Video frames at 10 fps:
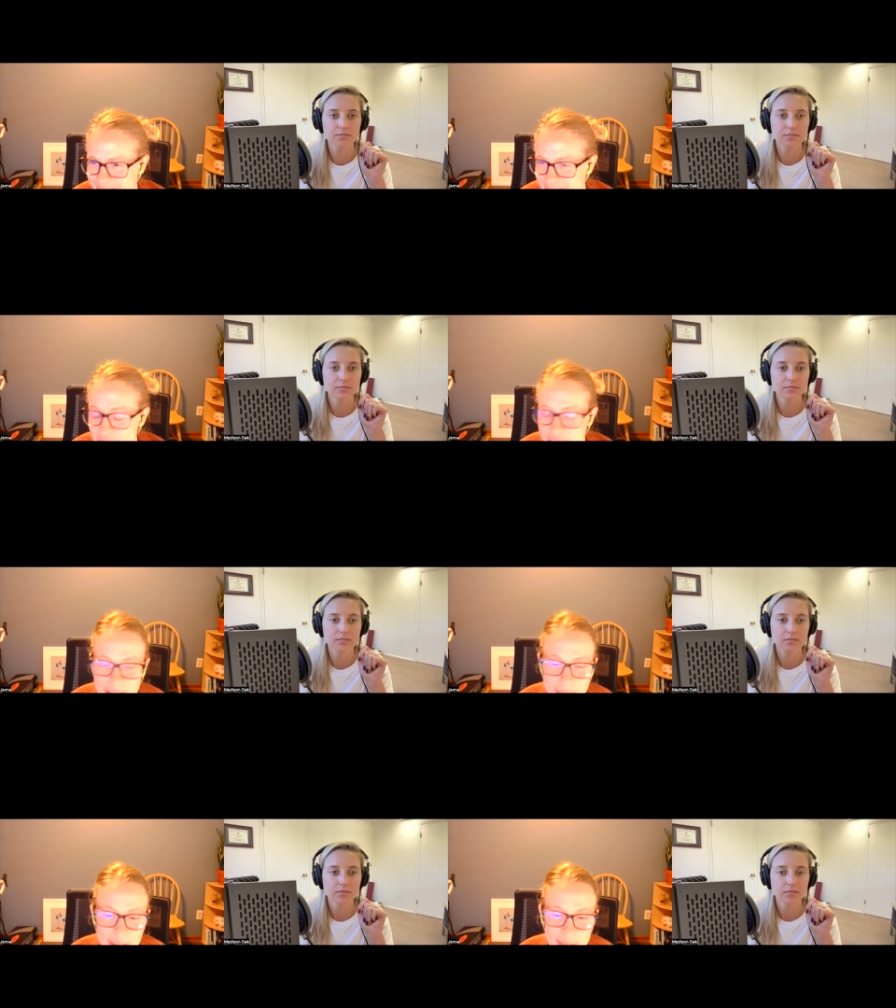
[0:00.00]
So that
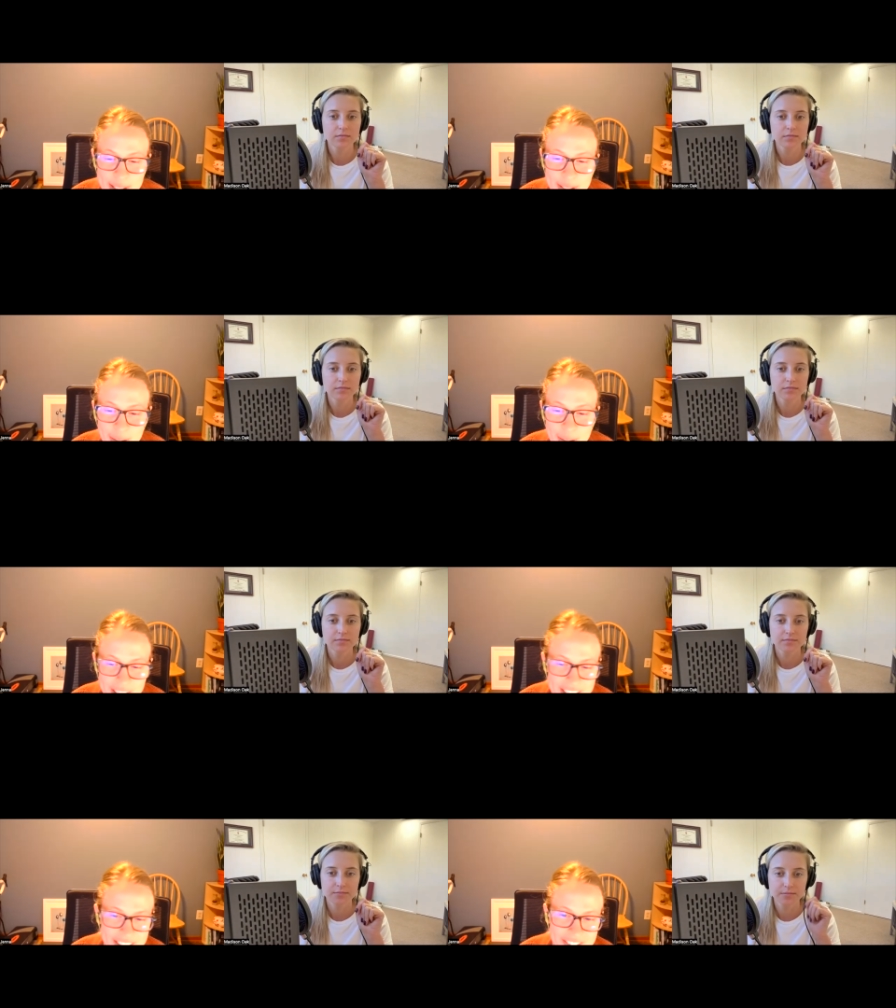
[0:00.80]
might be a goal
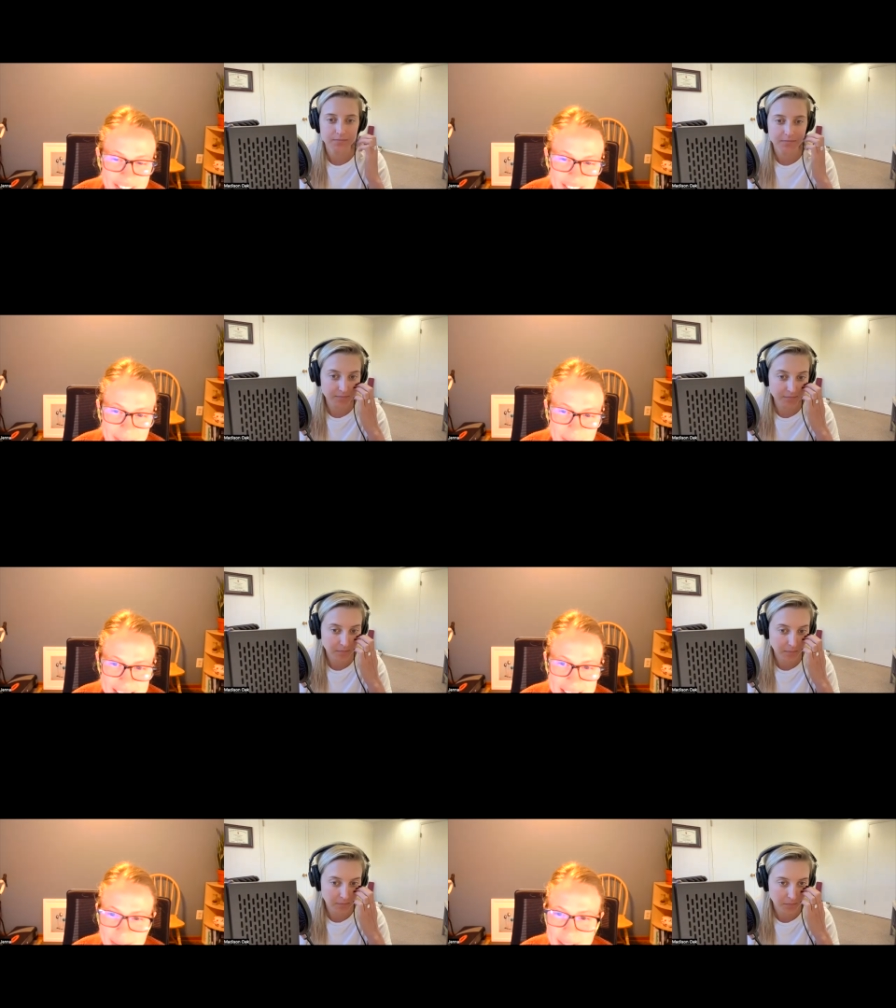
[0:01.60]
of mm-hmm. what's
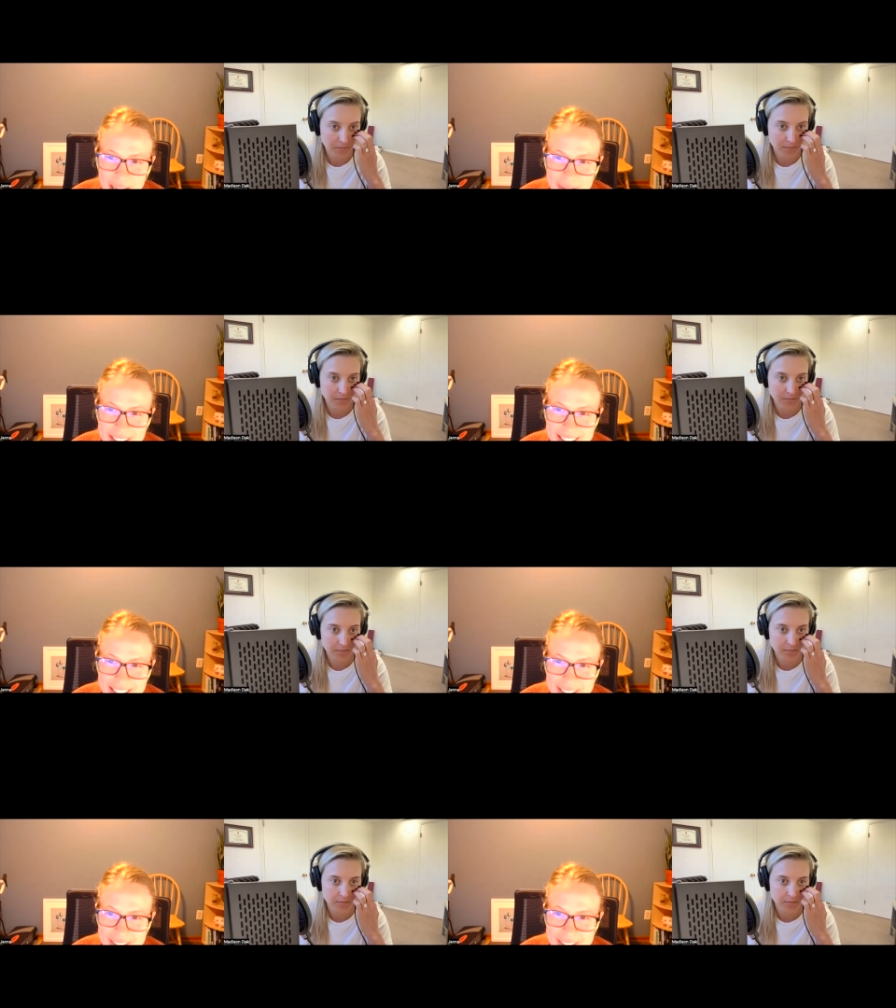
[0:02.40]
some common lingo